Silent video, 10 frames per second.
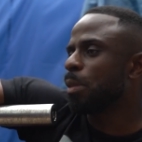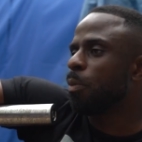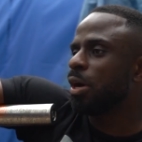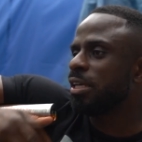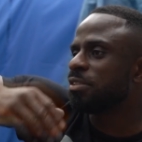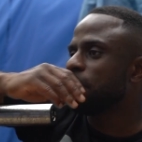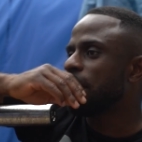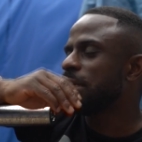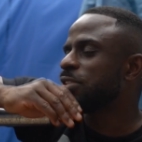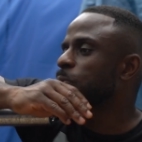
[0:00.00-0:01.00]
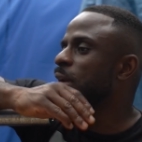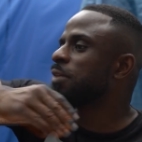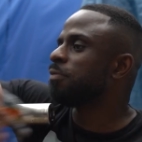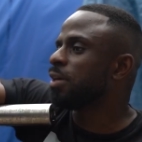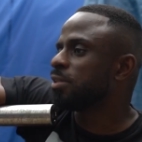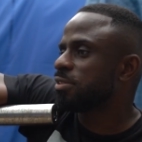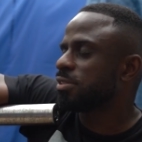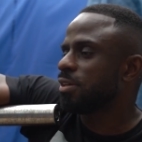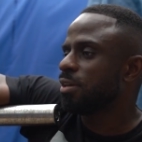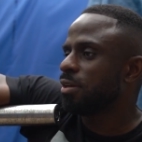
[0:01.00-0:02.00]
but his mind is way
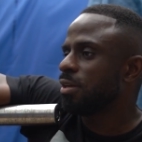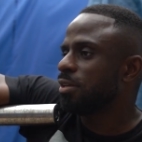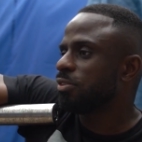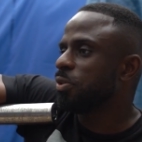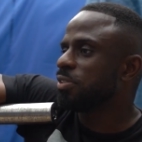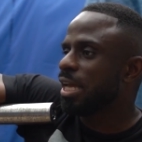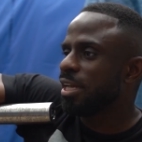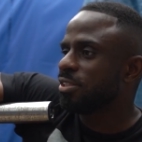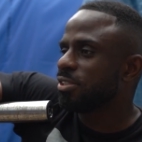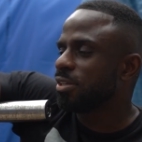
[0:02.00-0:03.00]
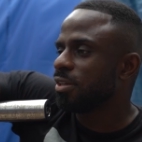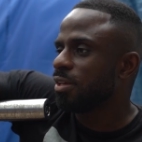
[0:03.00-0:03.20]
advanced to his age.